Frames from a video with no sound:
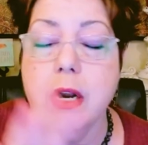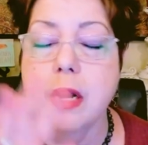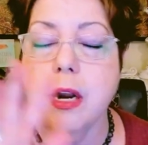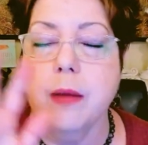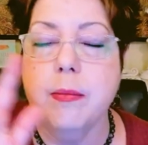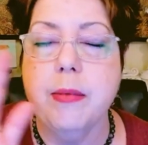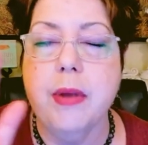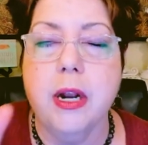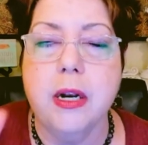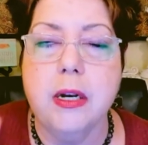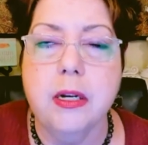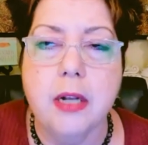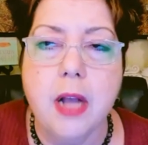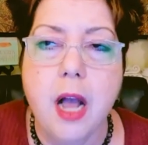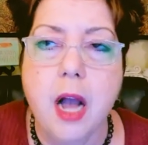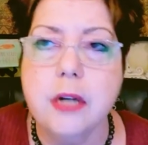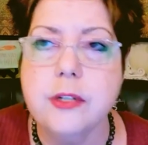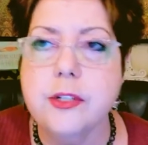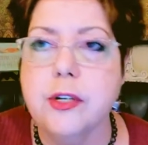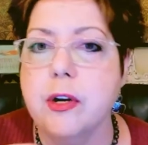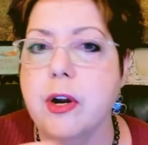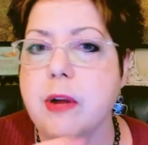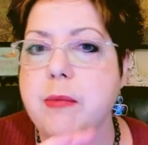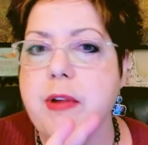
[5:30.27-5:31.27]
and I'm not a
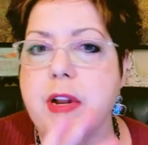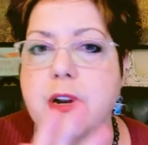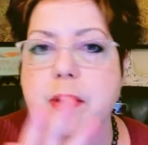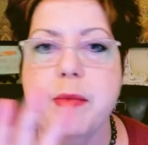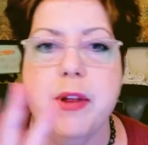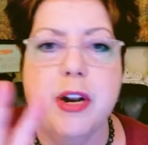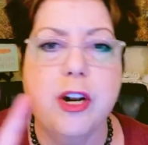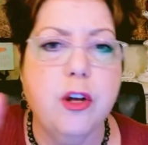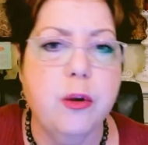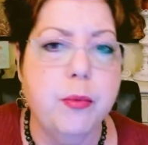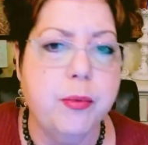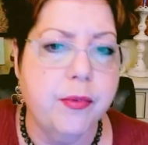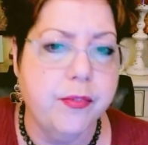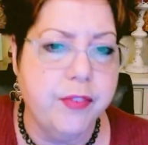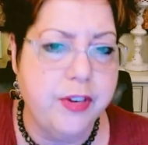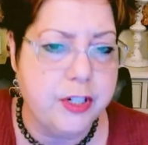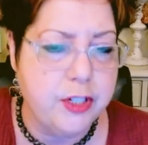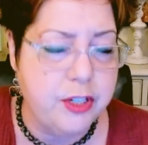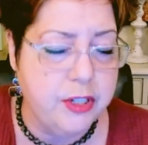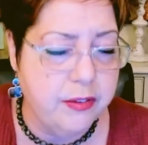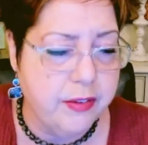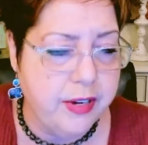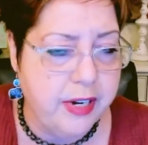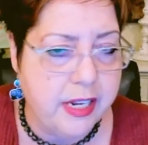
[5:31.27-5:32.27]
doctor, I'm not a medical
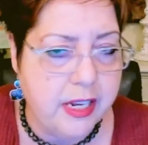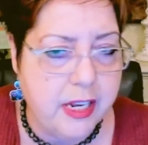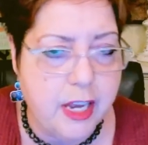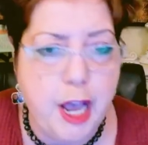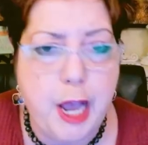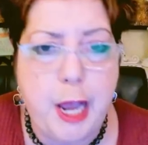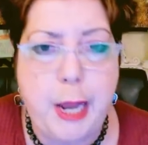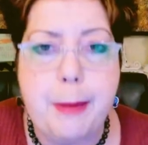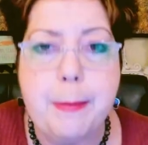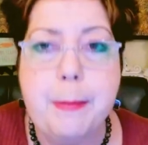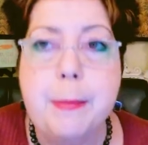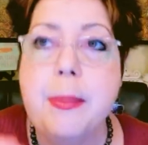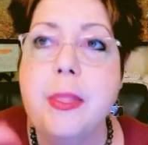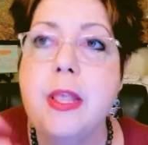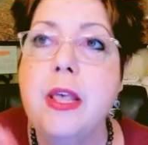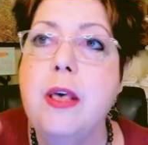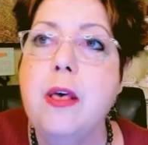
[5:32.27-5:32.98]
professional of any kind,